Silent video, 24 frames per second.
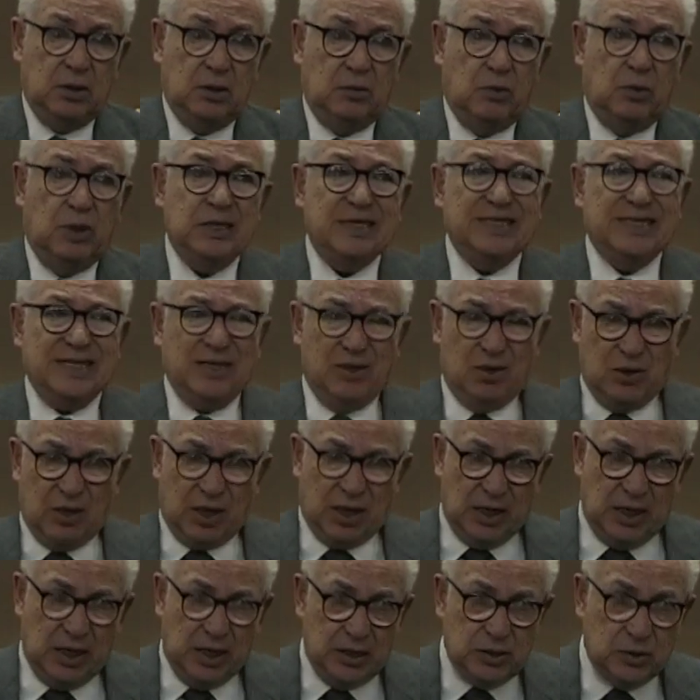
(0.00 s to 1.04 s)
Once they
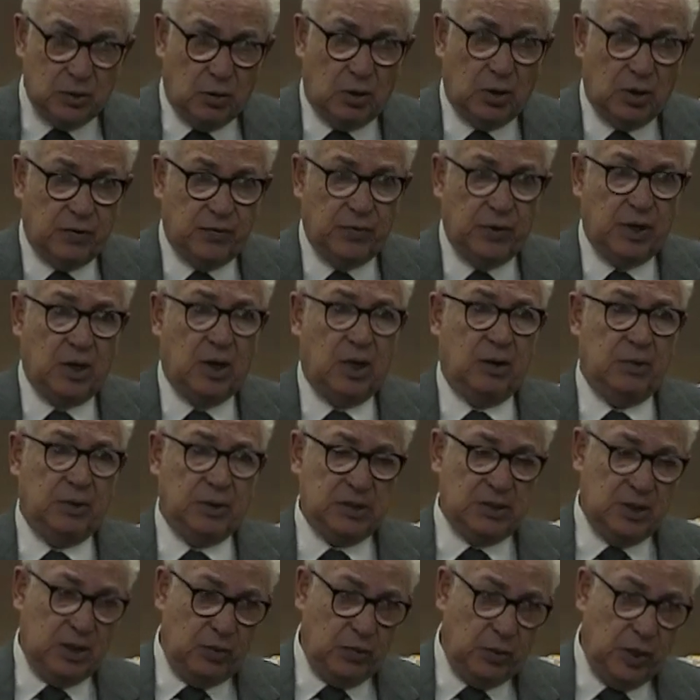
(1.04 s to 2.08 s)
organized all of the
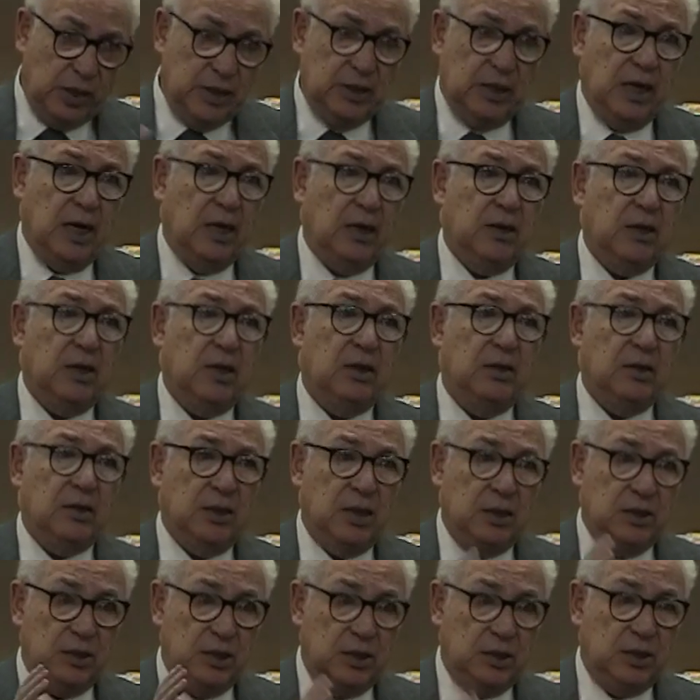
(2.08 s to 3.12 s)
armies, and they went down there, and
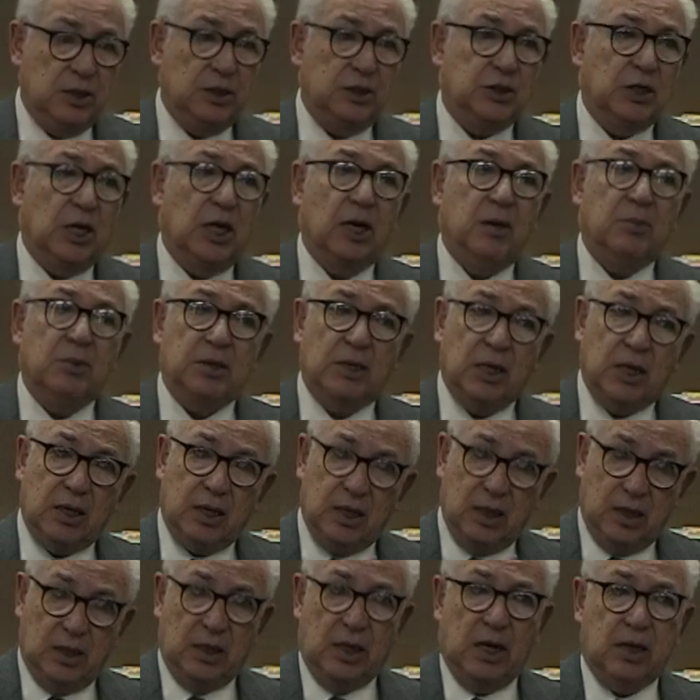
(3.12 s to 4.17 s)
they did the job, and they
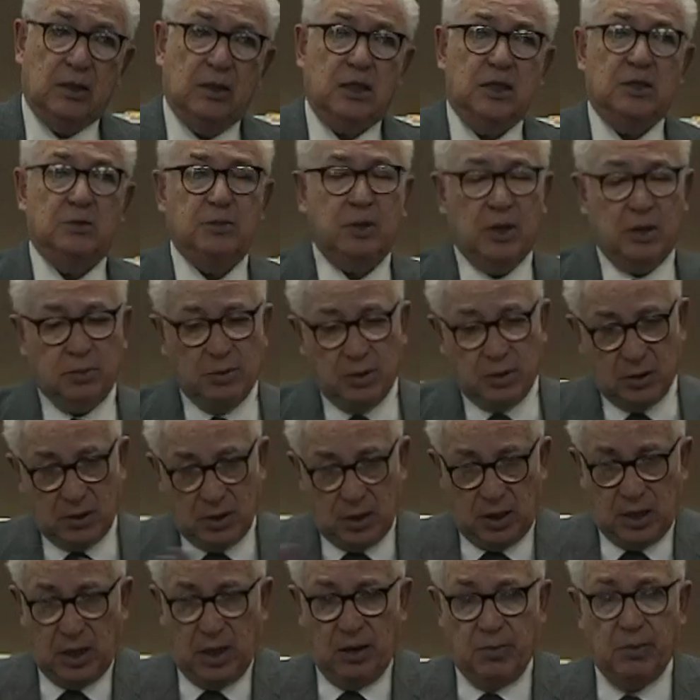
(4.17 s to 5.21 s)
killed out these people,
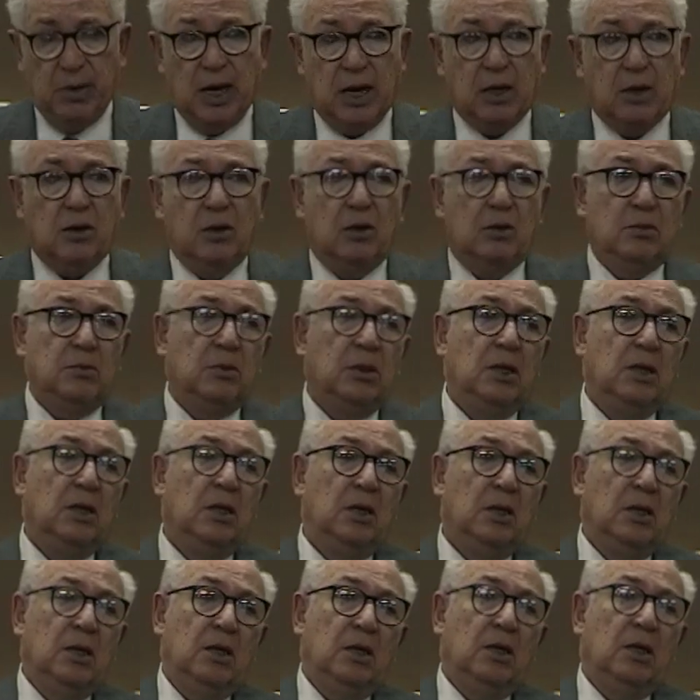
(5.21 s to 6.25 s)
and they came back home.
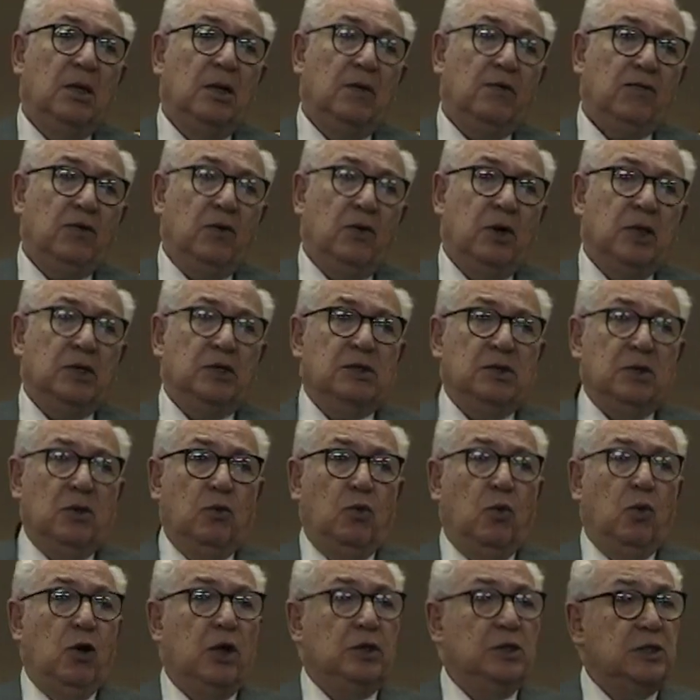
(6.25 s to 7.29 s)
Of course,
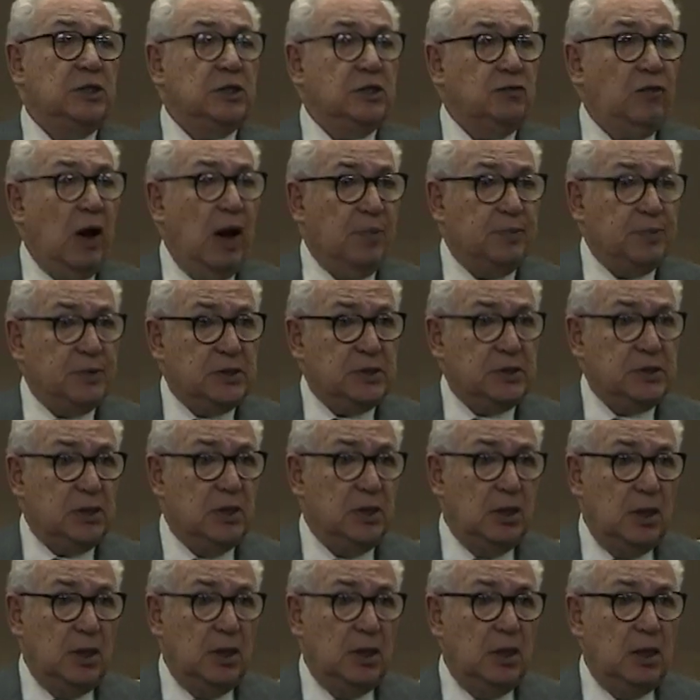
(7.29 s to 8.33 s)
war disrupts,
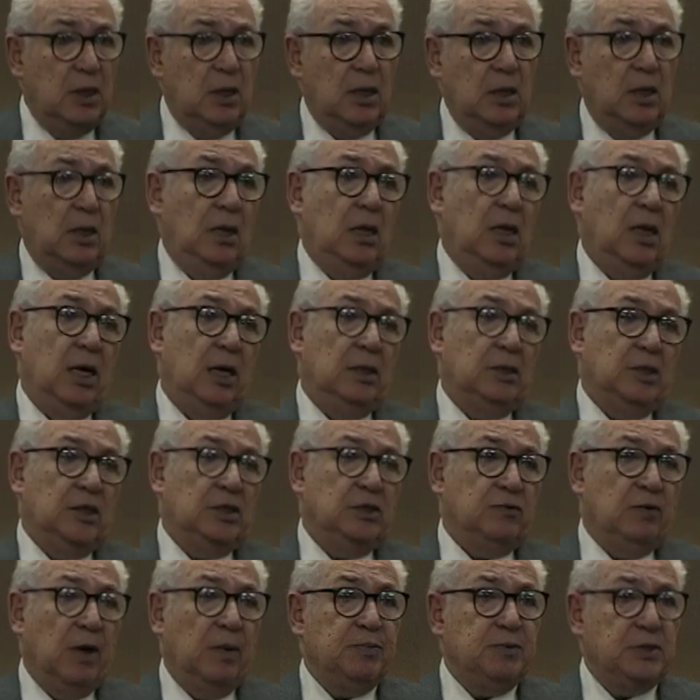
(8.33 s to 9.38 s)
and
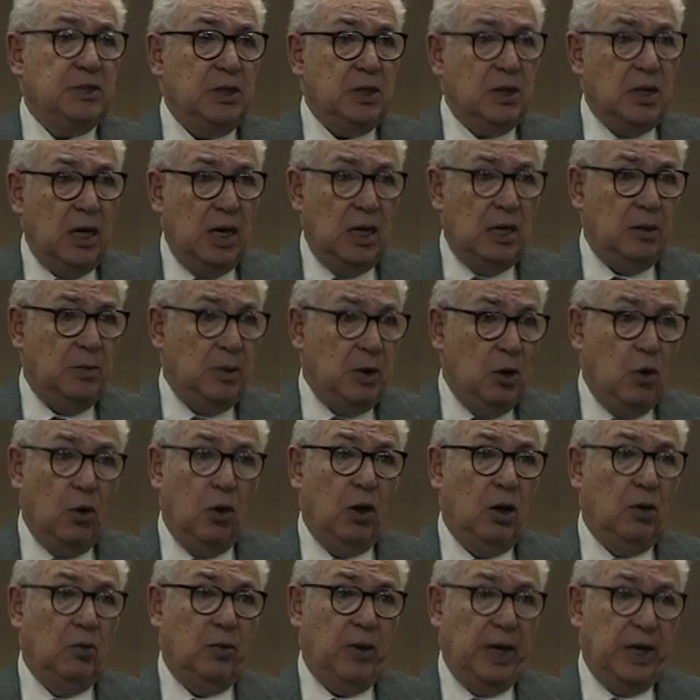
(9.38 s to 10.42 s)
disrupts the economy,
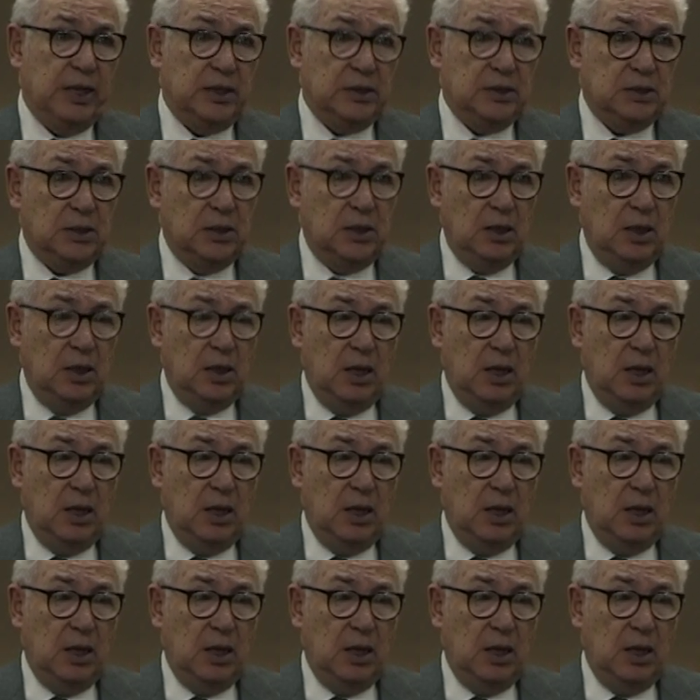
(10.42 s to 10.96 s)
always.